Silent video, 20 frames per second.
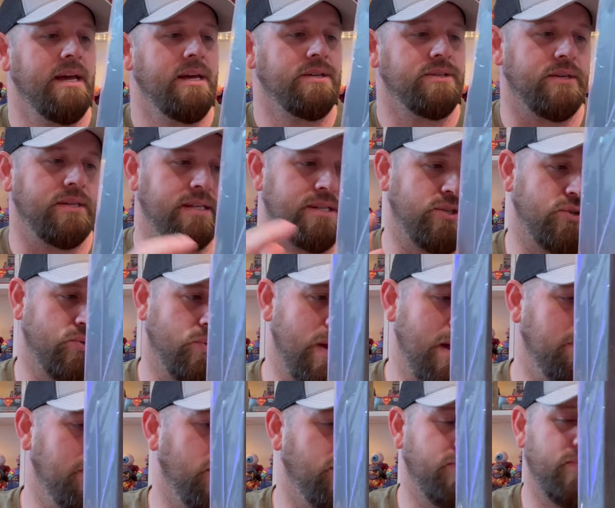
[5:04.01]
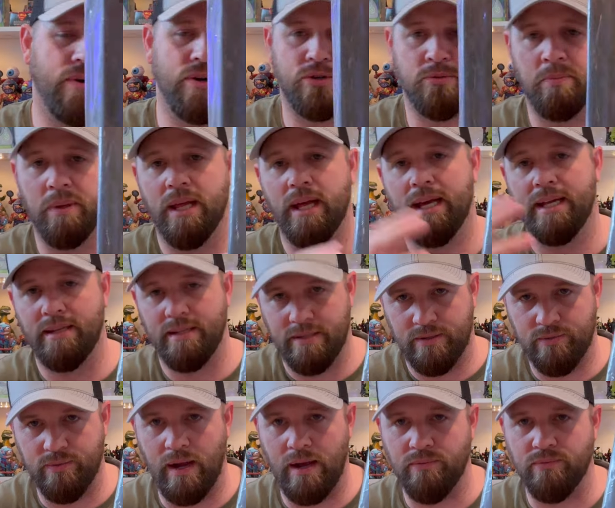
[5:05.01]
So this is Rambo First Blood
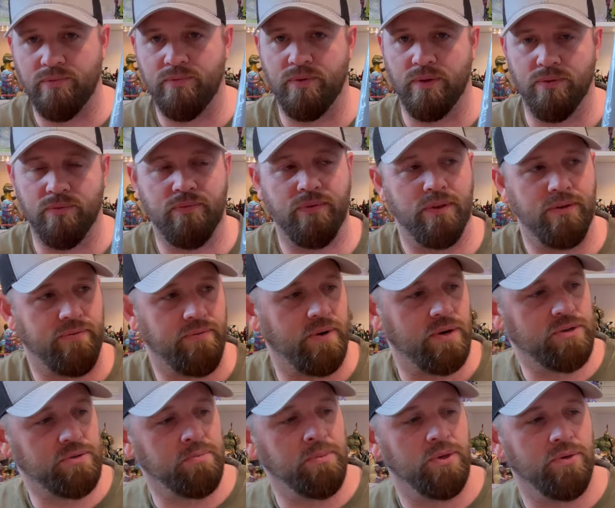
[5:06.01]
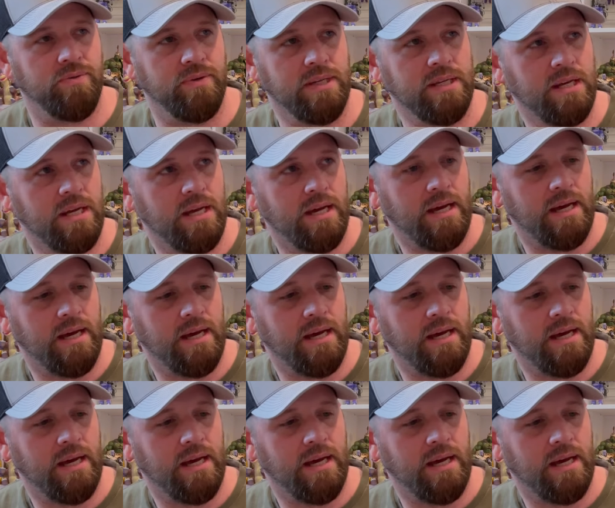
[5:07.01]
uh, for the, for the first movie.